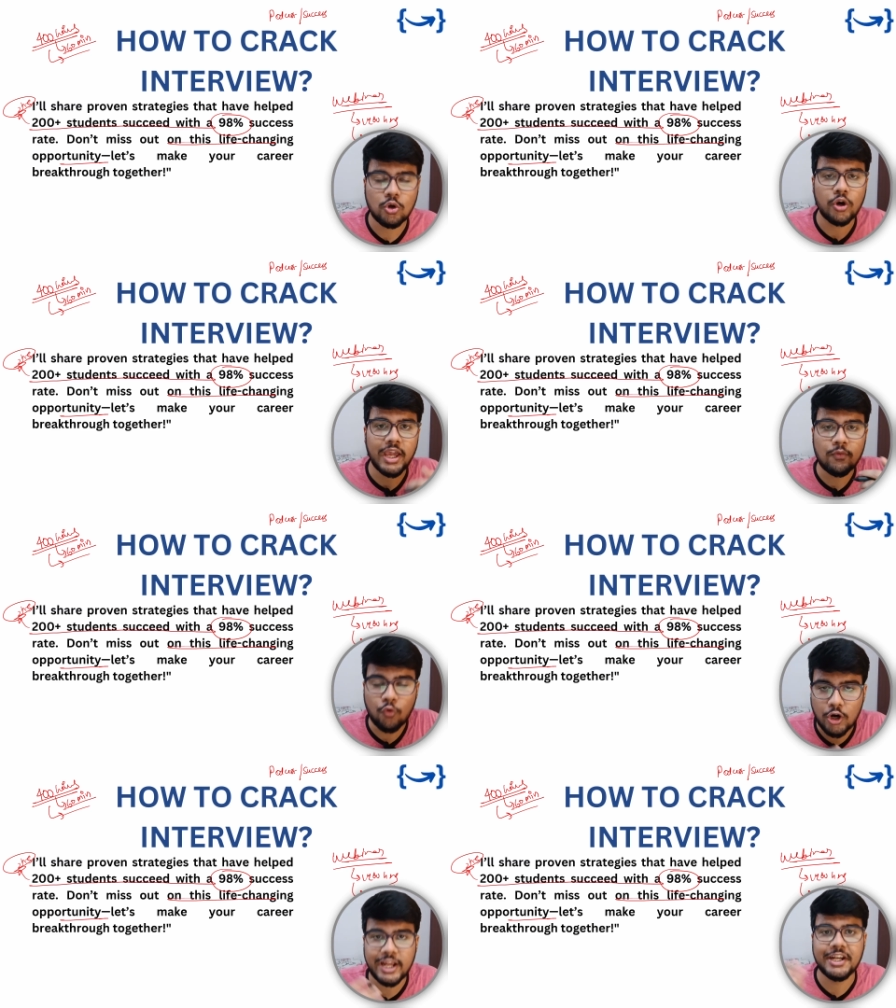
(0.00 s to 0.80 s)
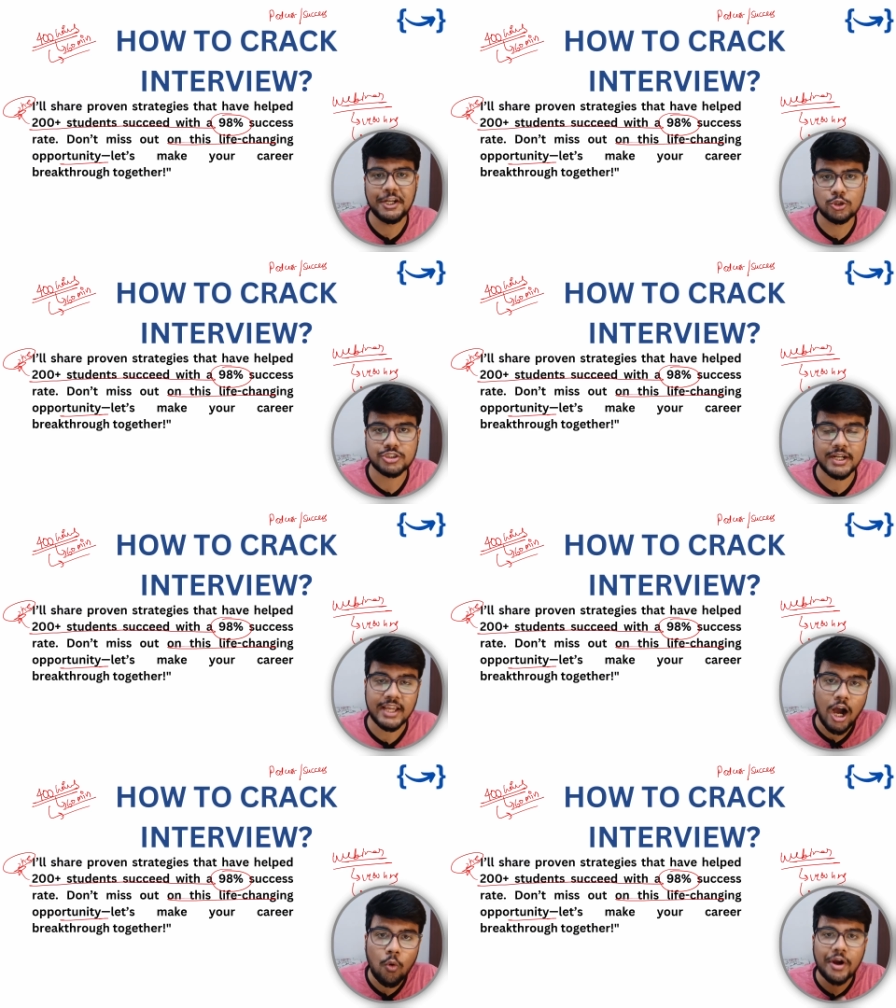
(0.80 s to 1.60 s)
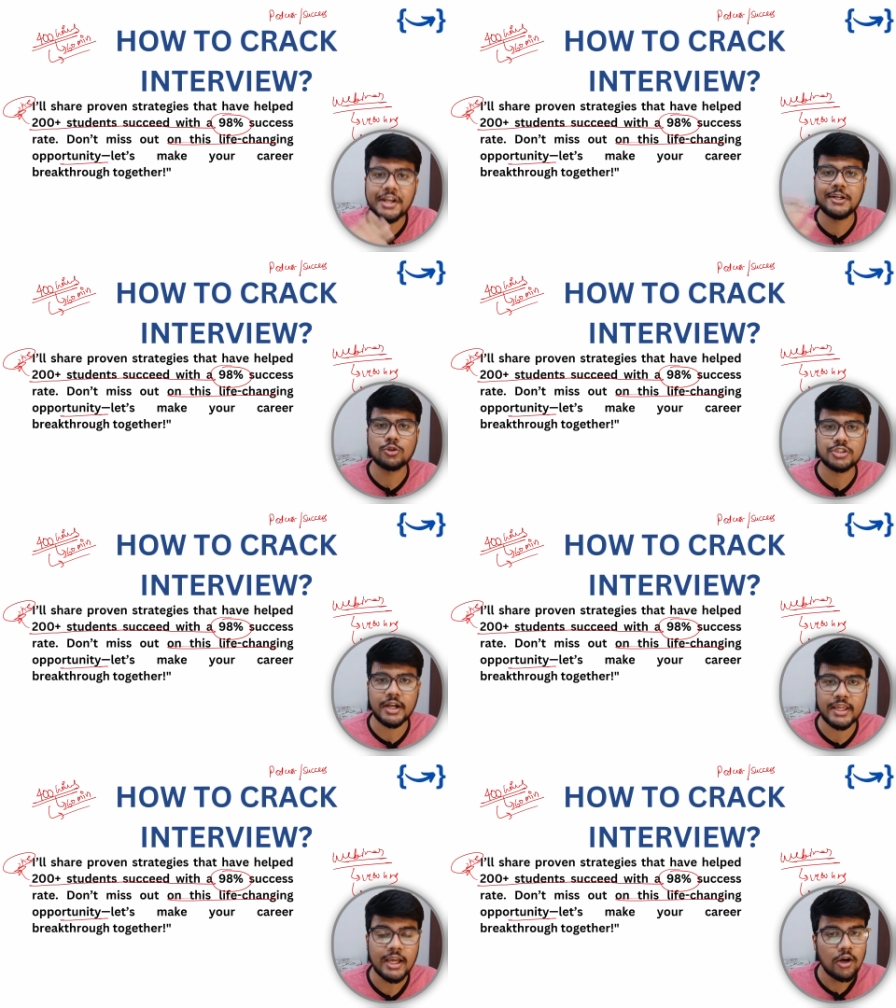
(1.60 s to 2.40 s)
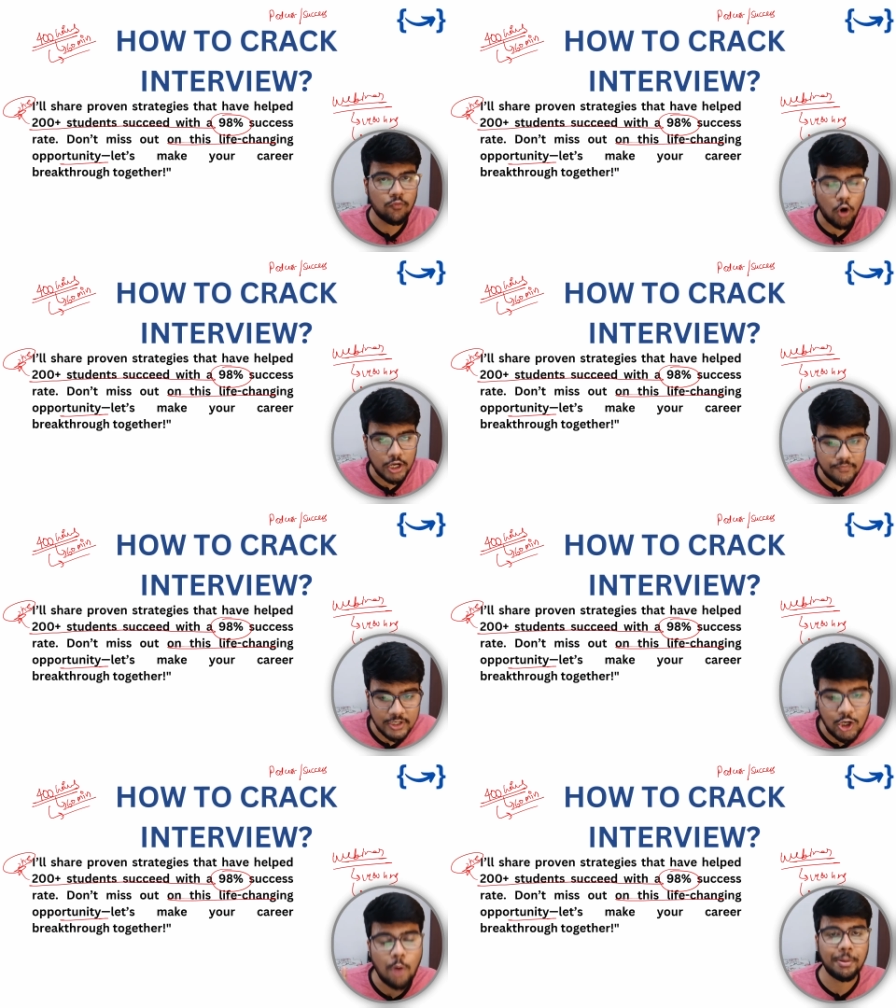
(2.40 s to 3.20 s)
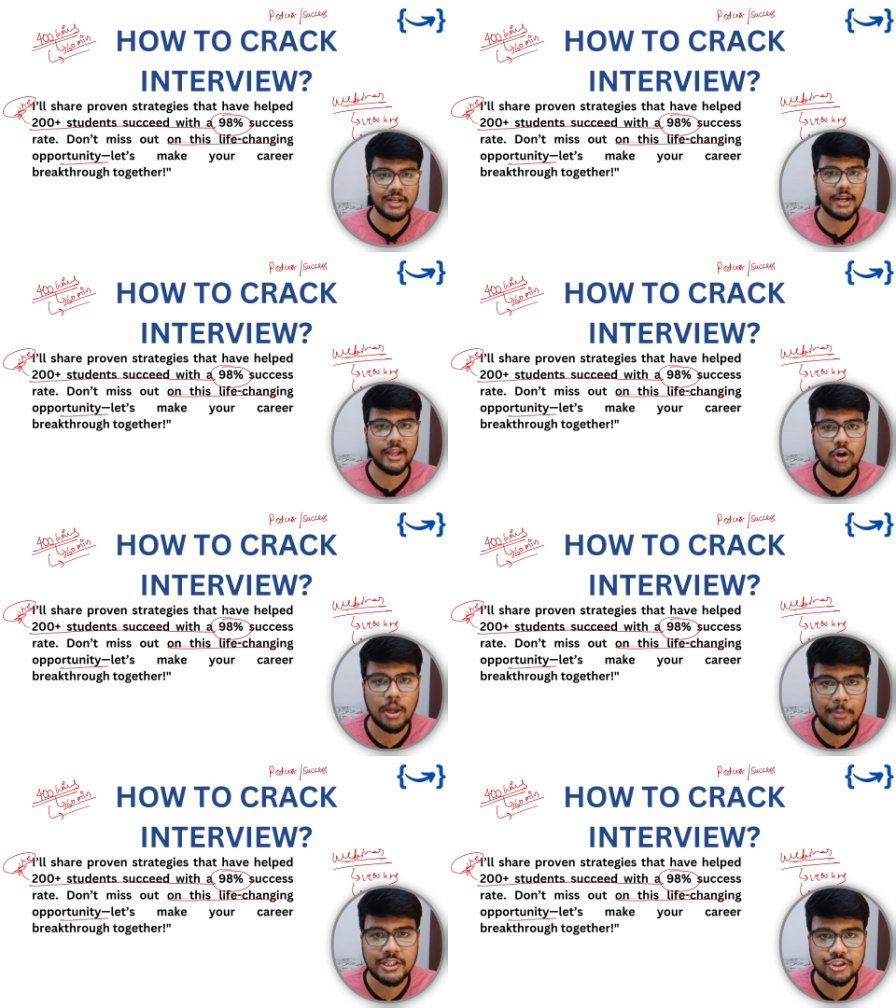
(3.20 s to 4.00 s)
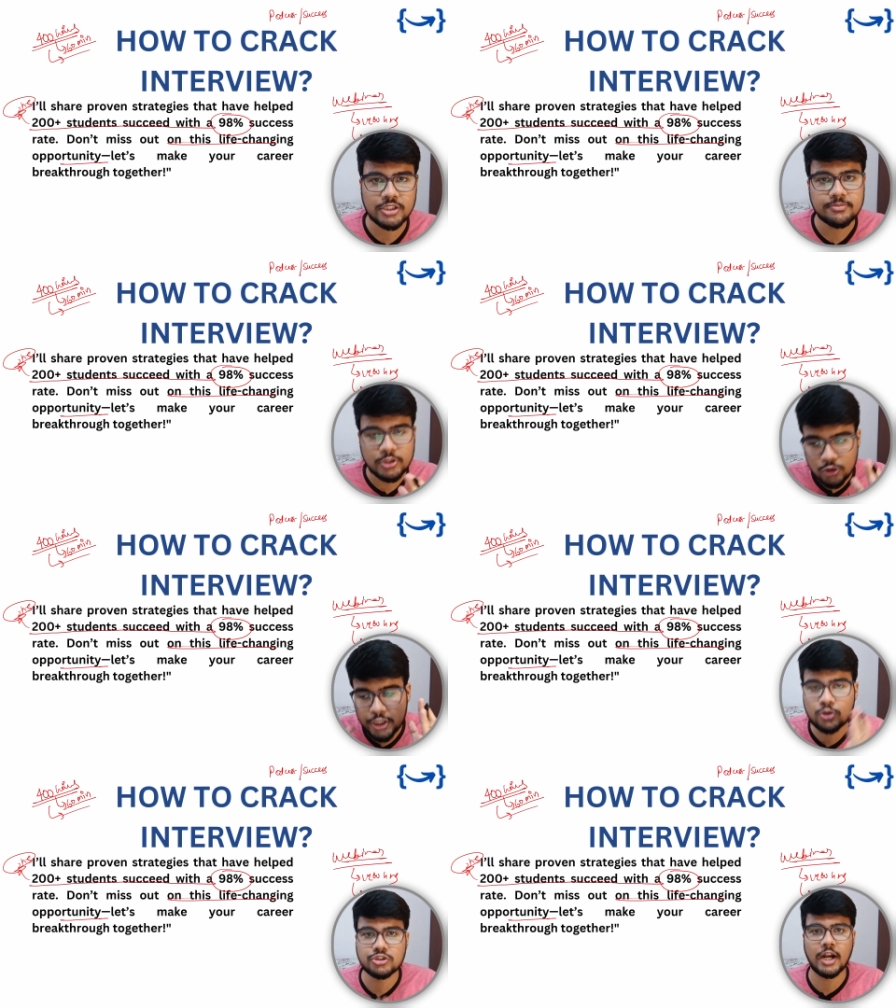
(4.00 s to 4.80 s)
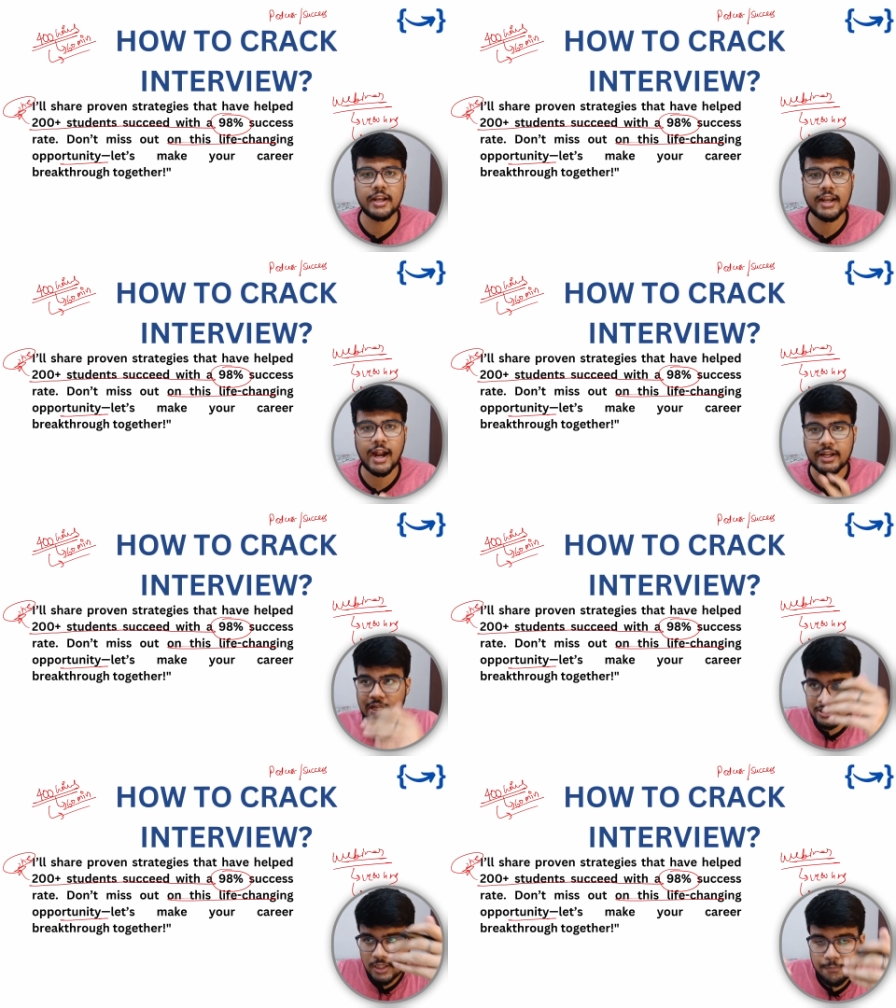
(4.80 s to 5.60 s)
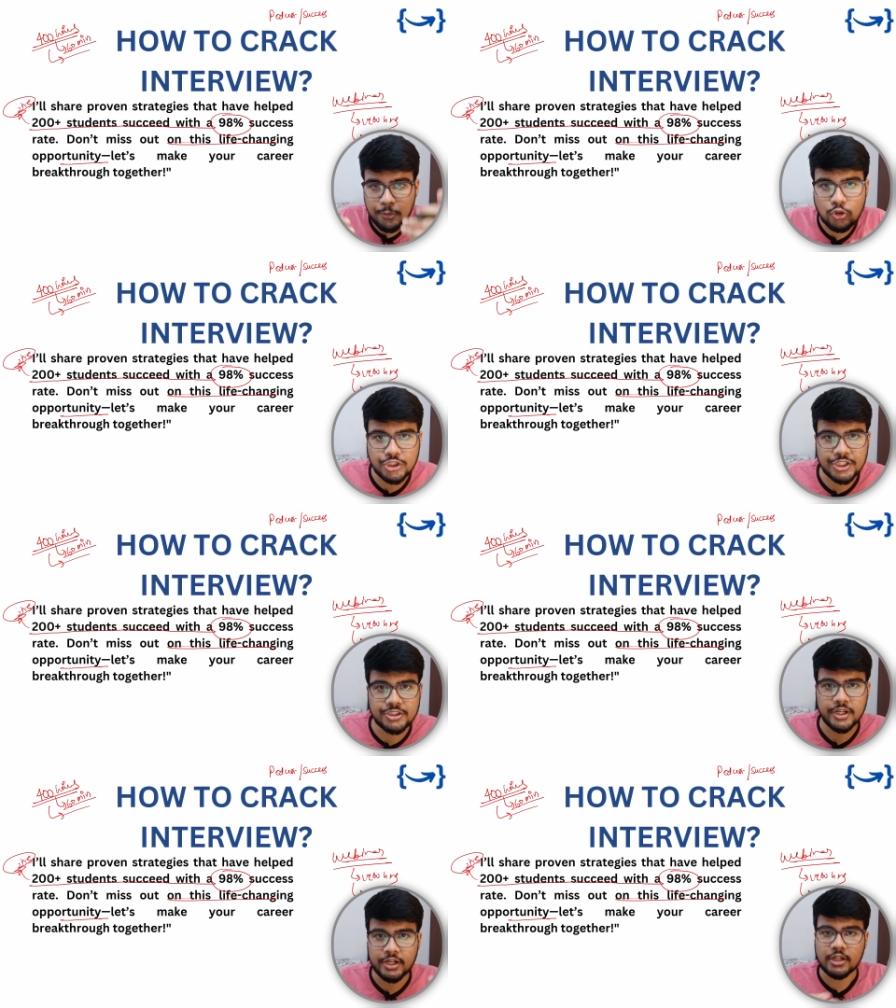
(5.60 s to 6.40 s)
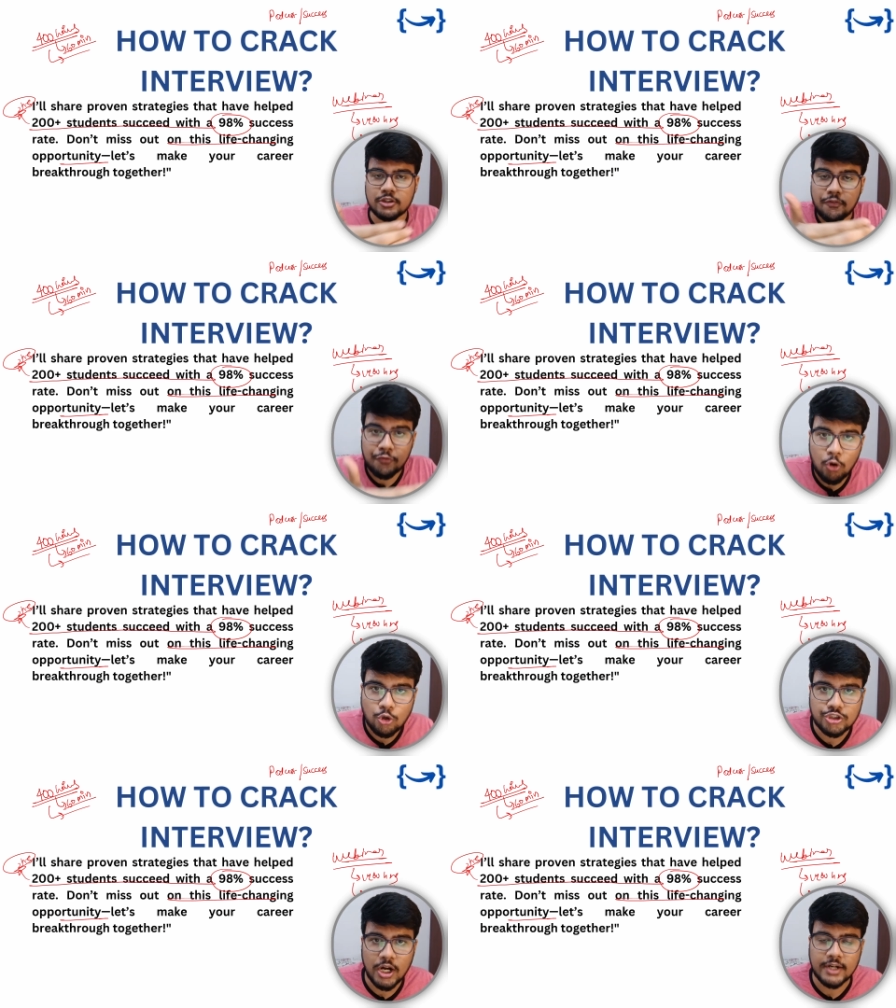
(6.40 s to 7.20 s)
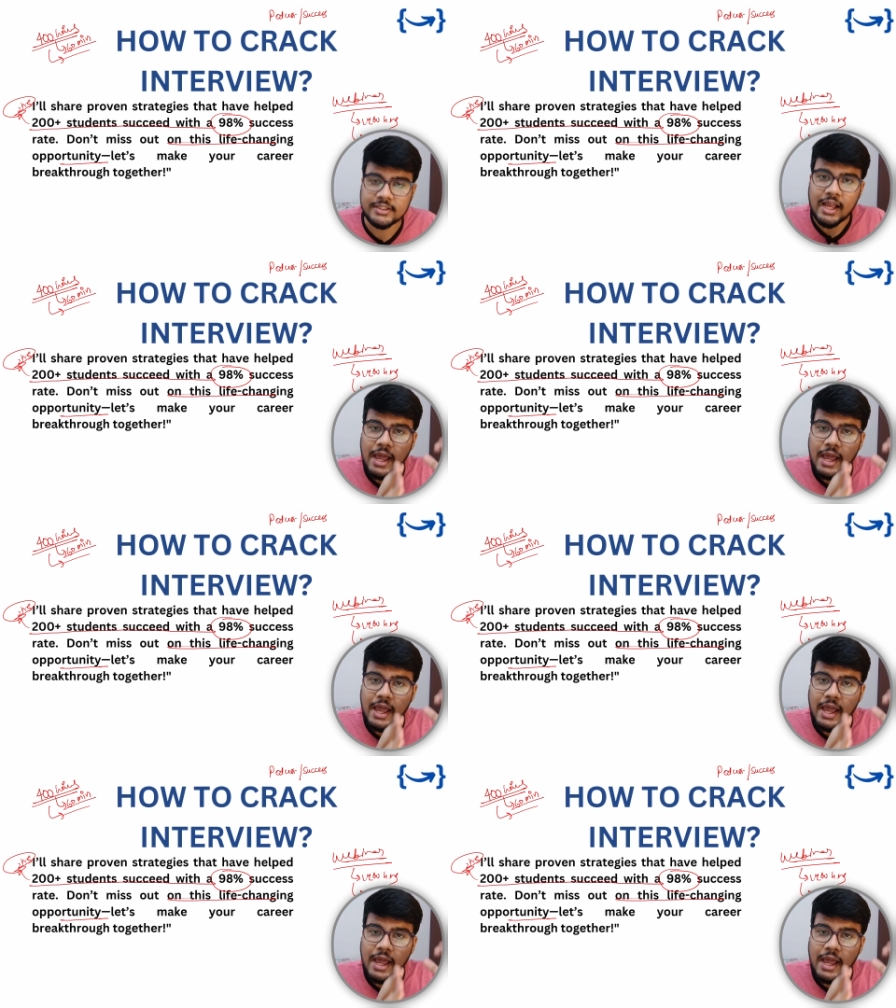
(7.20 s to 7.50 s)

Okay, what I need to study, how I need to study, whatever topic that I'm gonna mention, you need to study that, the procedure, the flow charts,